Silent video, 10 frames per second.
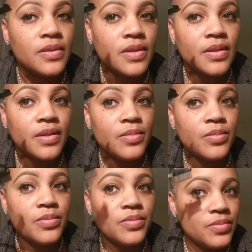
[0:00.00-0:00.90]
Take that
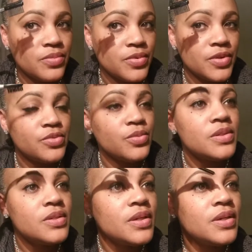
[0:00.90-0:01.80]
brush
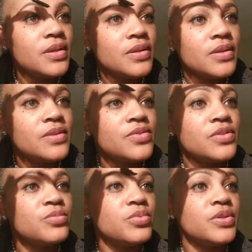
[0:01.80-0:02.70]
once again and
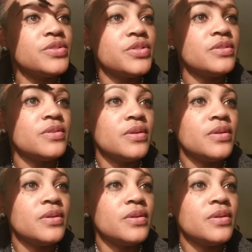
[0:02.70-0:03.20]
just brush it.